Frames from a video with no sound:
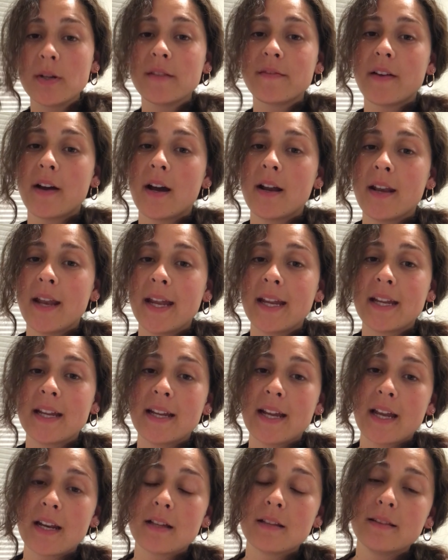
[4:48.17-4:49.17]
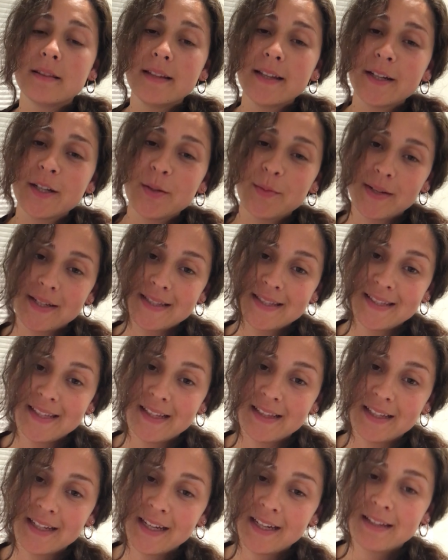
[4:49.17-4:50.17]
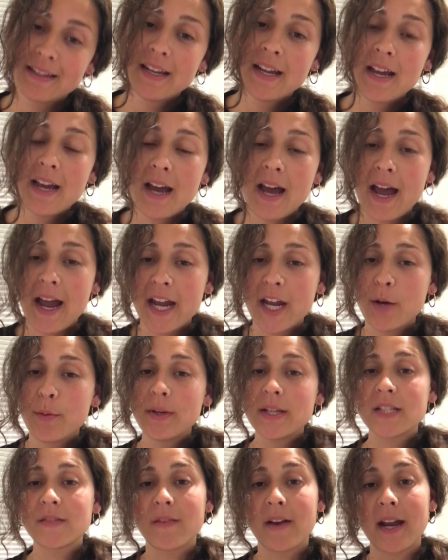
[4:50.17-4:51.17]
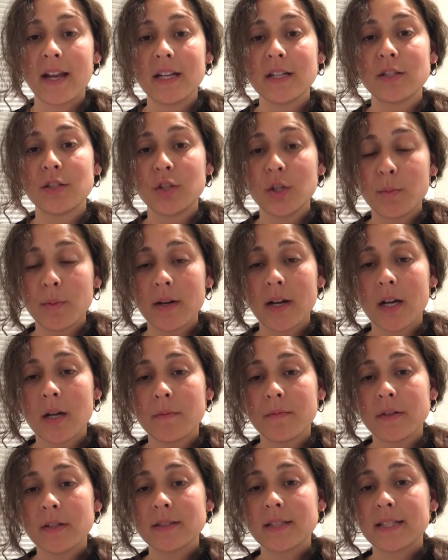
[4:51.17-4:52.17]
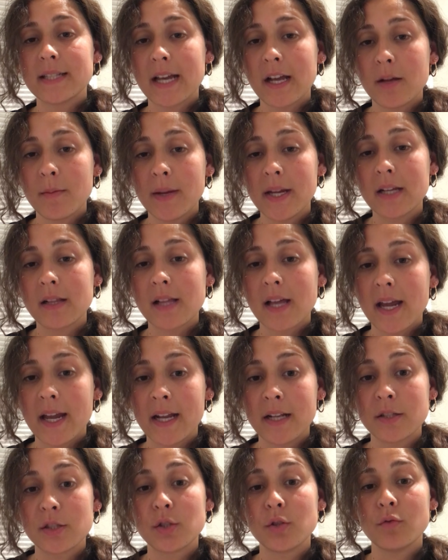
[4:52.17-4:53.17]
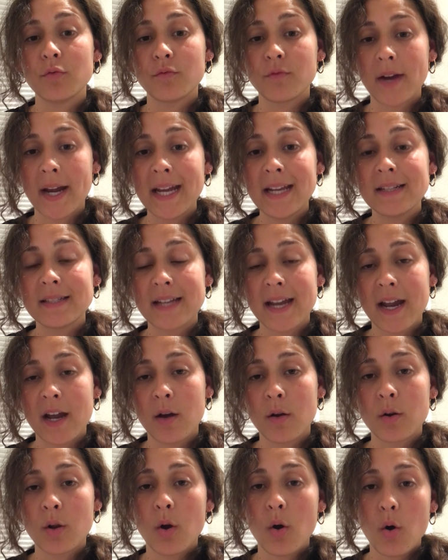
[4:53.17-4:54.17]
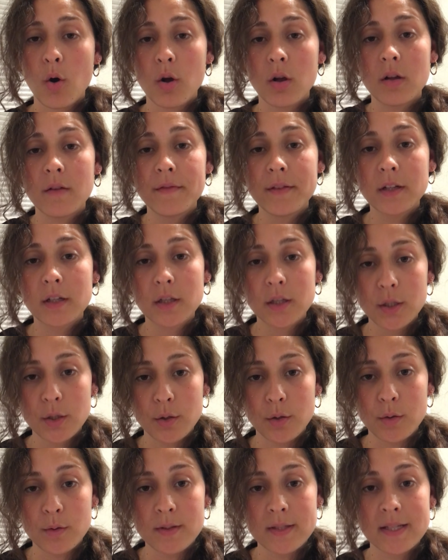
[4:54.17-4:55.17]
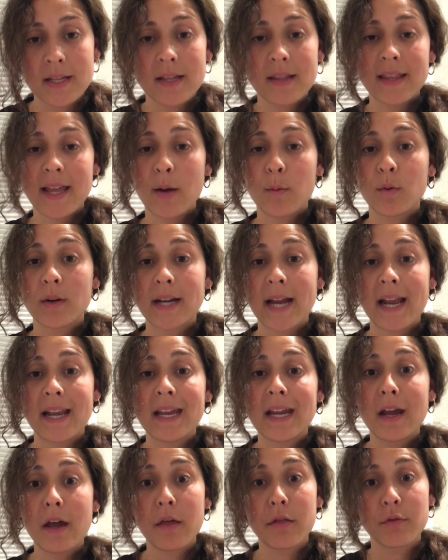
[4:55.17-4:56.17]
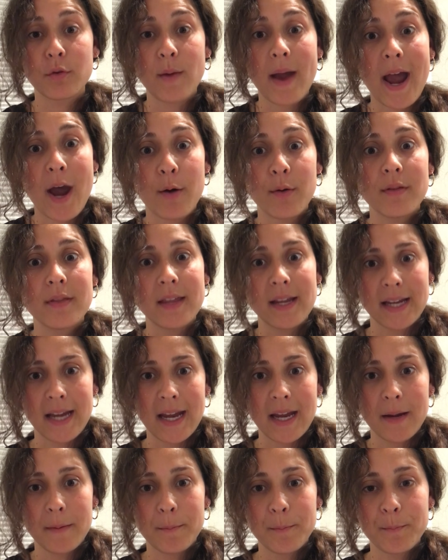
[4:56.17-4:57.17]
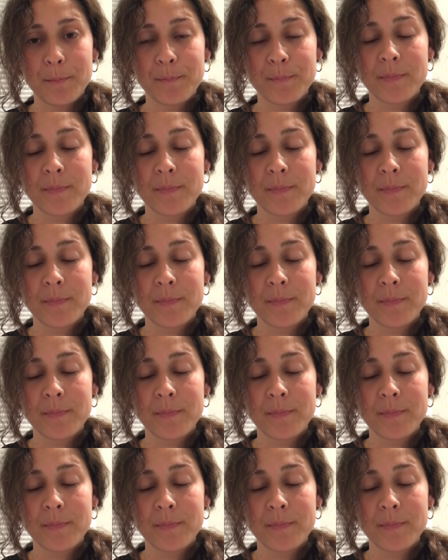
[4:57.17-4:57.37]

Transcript: fun and can get a little bit silly, I always find it super helpful to tell my clients to write down all the clues that we're getting throughout the game.